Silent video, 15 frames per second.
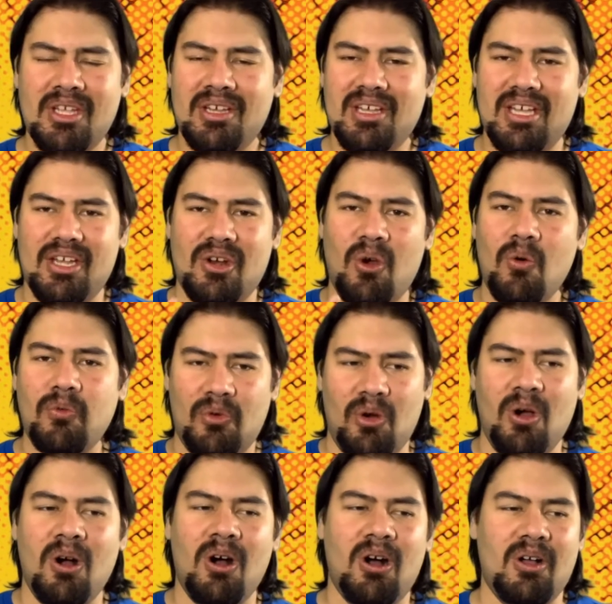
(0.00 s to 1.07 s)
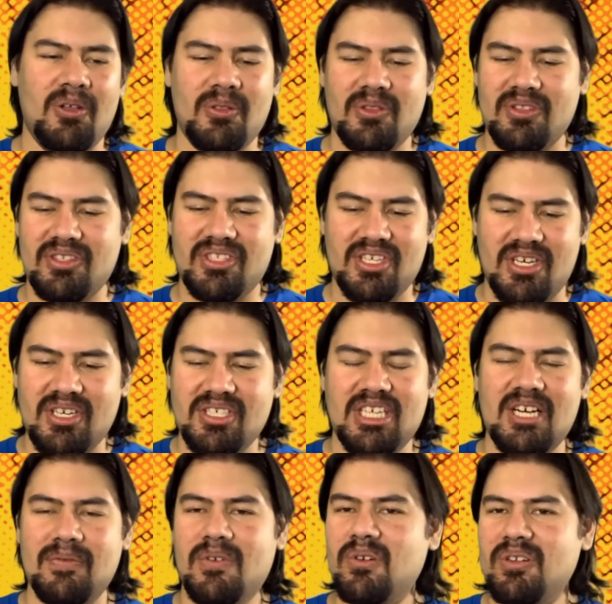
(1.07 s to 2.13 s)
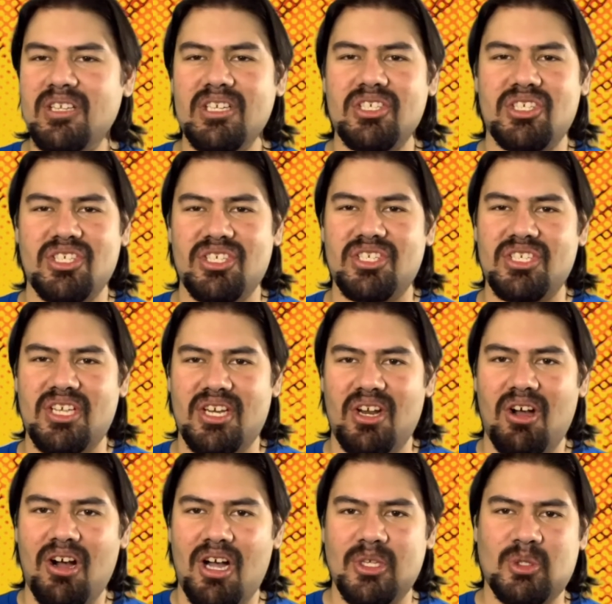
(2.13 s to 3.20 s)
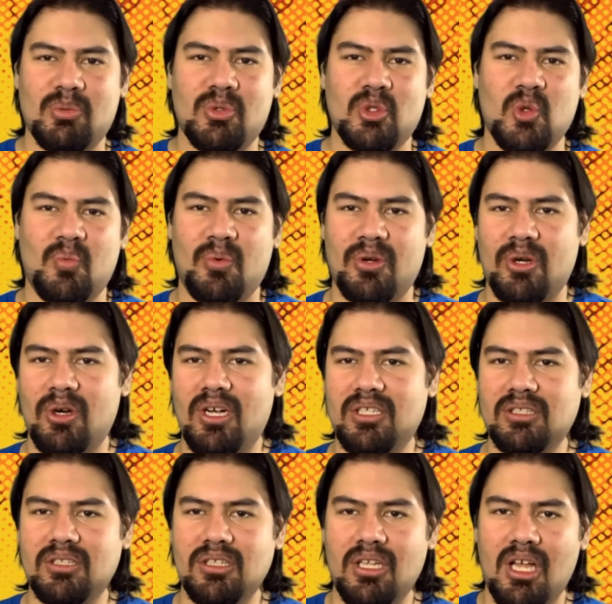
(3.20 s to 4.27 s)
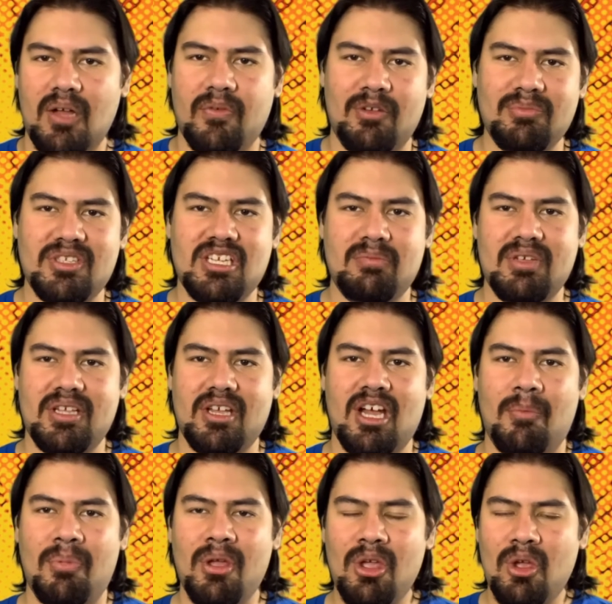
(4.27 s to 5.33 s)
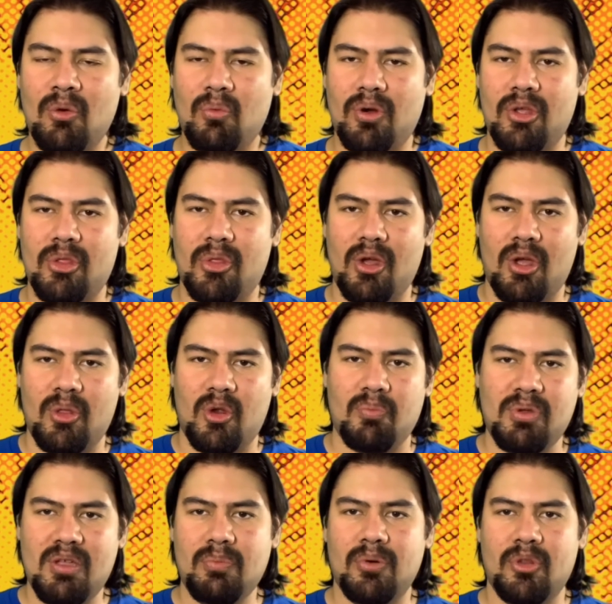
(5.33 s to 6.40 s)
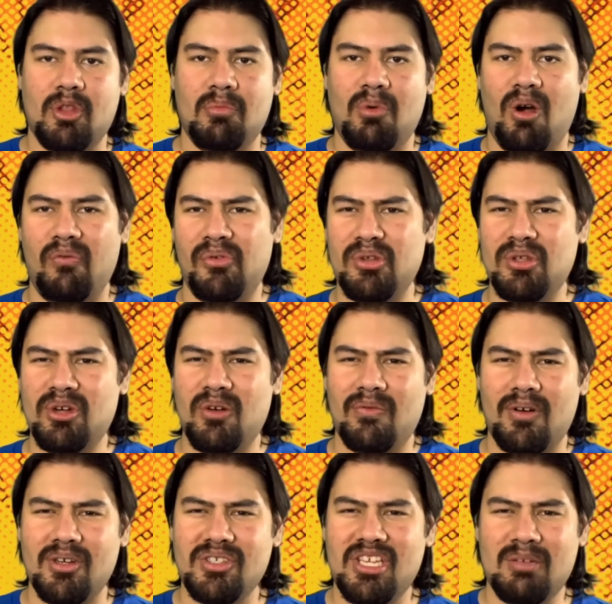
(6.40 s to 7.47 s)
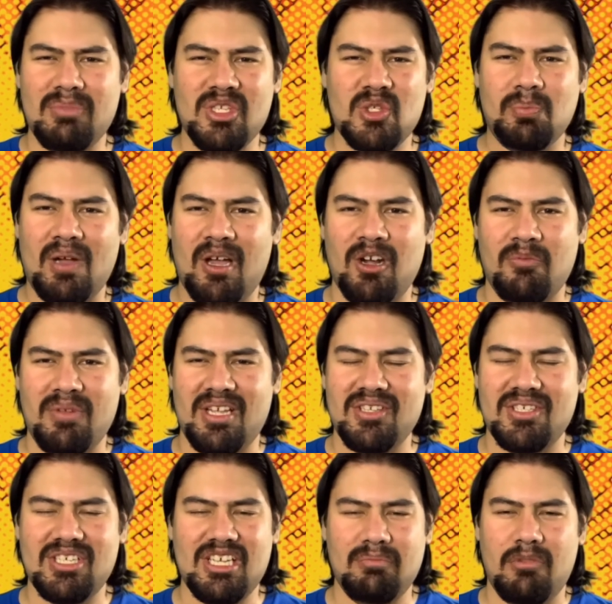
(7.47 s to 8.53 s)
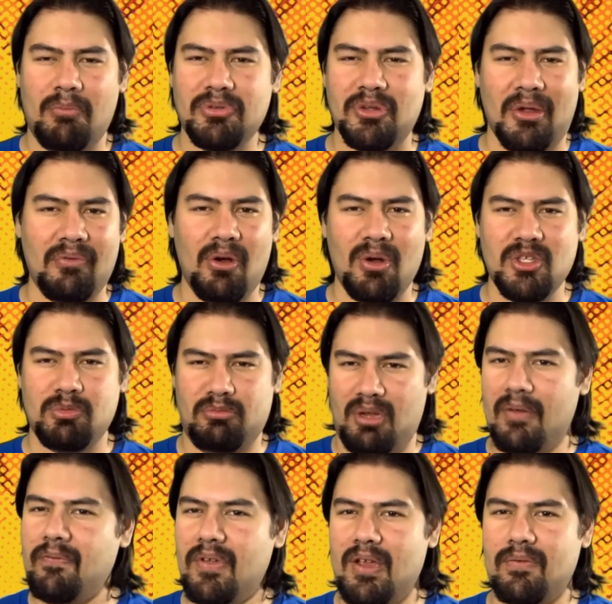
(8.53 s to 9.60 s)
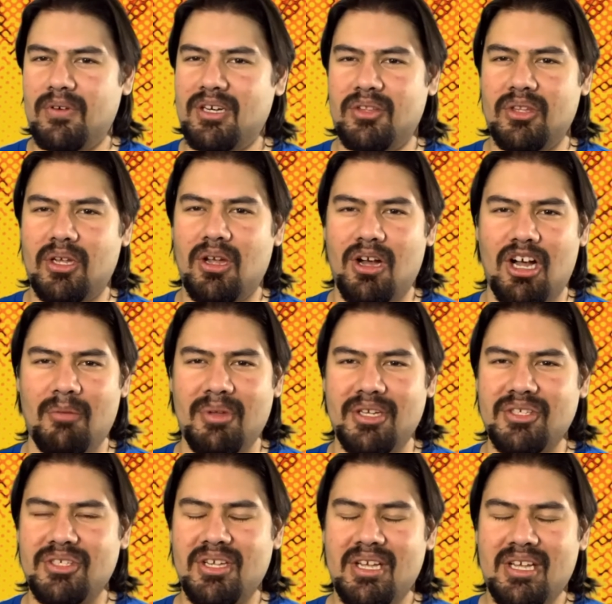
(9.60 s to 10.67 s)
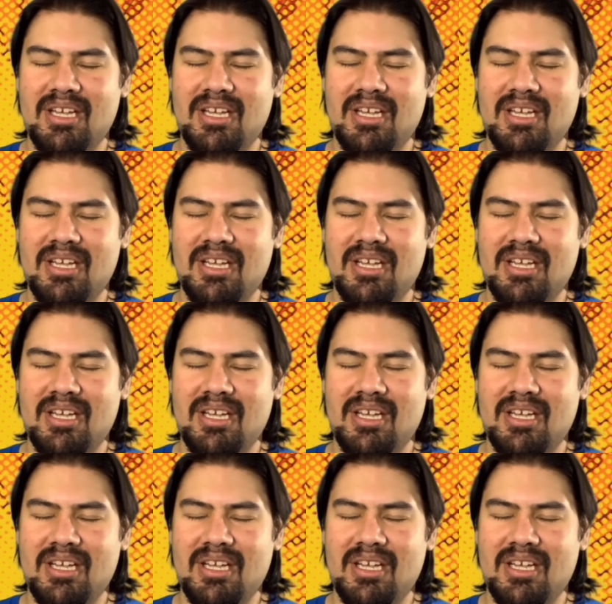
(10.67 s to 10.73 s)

And overall, Daredevil is just an awesome superhero. I love him teaming up with other people in the Marvel Universe. Him and Spider-Man's team-ups have always been my favorite in the comics.